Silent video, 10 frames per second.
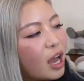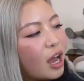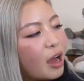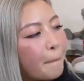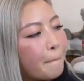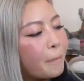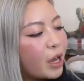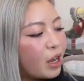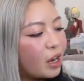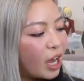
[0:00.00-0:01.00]
But
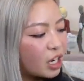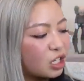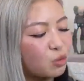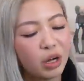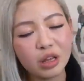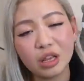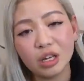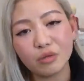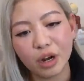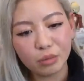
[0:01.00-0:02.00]
I actually want
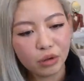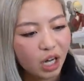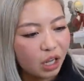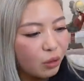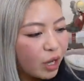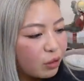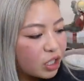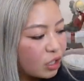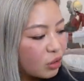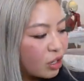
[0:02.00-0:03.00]
the rainbow colorway, which
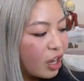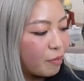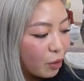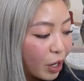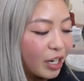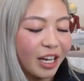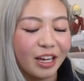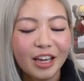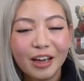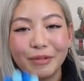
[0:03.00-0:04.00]
I don't have, but one
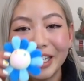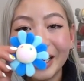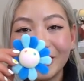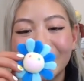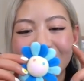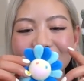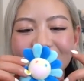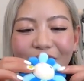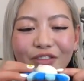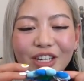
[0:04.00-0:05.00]
day. But yeah, you guys should
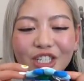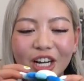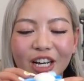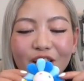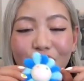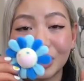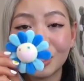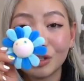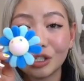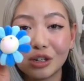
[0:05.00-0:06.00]
definitely check out
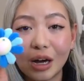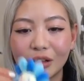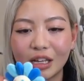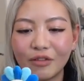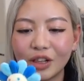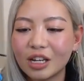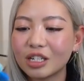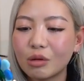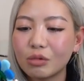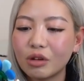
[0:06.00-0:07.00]
Restore Store. I'll leave a link
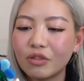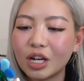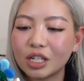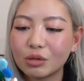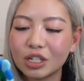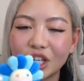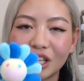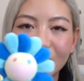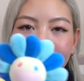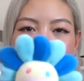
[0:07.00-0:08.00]
down below if you guys want to check them